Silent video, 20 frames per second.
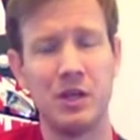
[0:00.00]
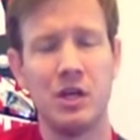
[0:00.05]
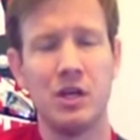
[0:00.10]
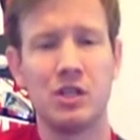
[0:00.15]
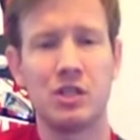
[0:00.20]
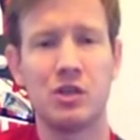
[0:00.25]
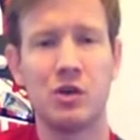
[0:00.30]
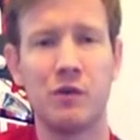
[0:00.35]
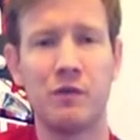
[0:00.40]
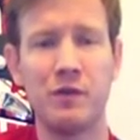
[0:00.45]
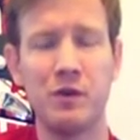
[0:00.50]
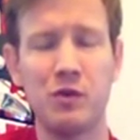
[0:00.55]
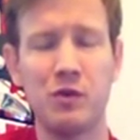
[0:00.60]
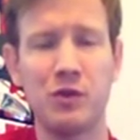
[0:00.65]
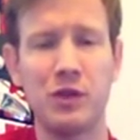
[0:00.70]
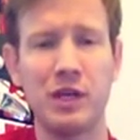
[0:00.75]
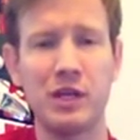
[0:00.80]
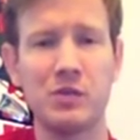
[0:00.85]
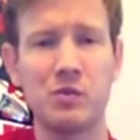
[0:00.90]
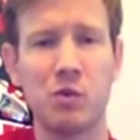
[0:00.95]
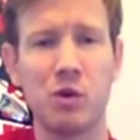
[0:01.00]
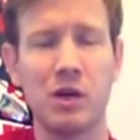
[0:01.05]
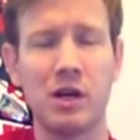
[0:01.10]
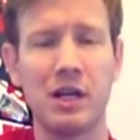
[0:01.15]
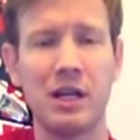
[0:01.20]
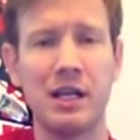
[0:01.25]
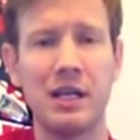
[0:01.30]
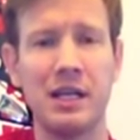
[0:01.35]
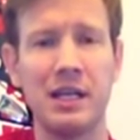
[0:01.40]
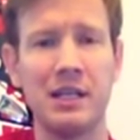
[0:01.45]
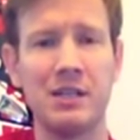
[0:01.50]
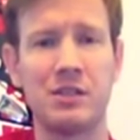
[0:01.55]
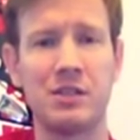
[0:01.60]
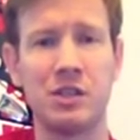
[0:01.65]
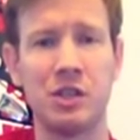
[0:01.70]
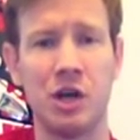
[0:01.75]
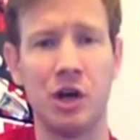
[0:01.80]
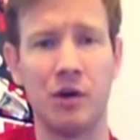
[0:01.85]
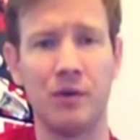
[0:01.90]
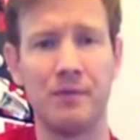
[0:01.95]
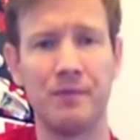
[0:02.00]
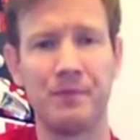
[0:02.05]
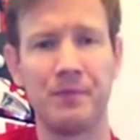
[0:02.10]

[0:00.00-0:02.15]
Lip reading: So a few things we're going to need to know.